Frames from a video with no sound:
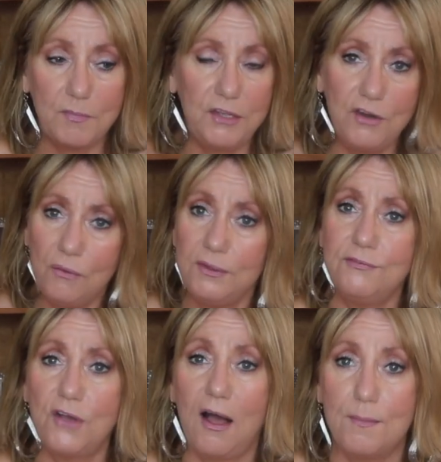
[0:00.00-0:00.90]
You don't
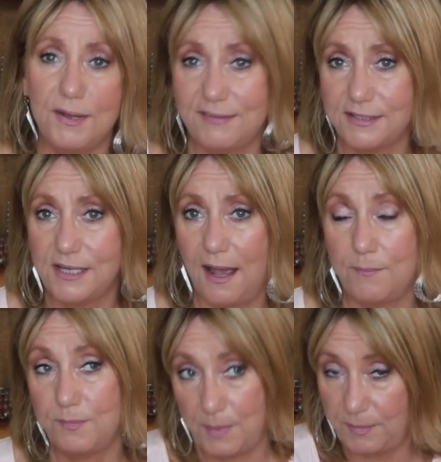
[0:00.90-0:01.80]
leave comments at
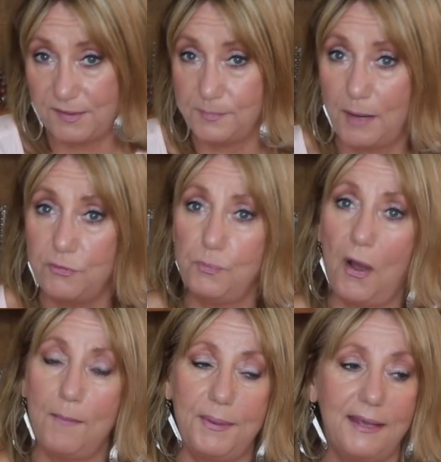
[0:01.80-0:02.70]
times. Maybe sometimes you
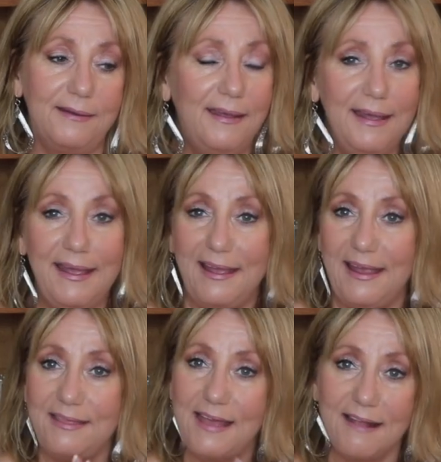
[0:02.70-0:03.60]
pop in.
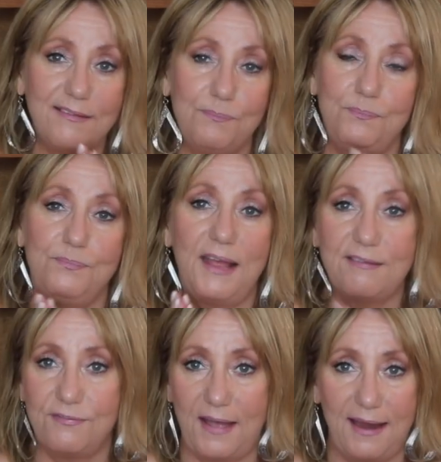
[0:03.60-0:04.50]
And that's
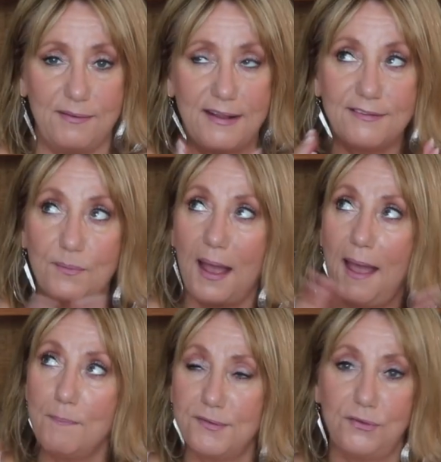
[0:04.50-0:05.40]
that's fine. That's
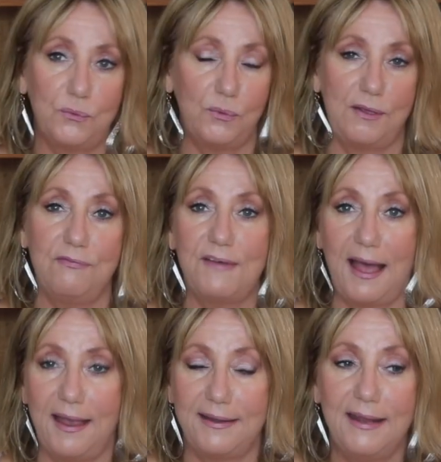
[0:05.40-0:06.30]
absolutely
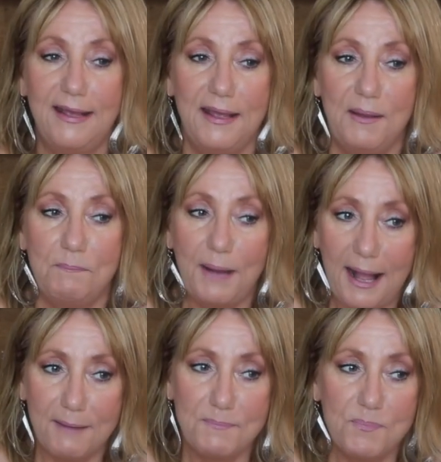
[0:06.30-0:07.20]
fine.
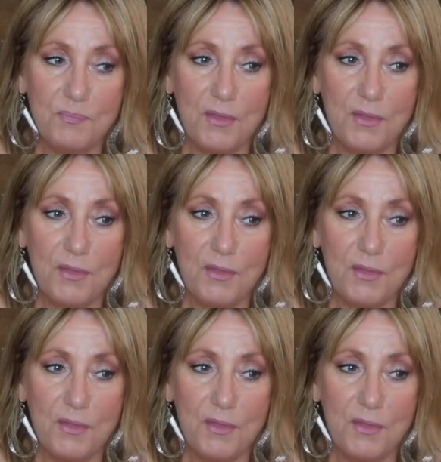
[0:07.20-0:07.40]
But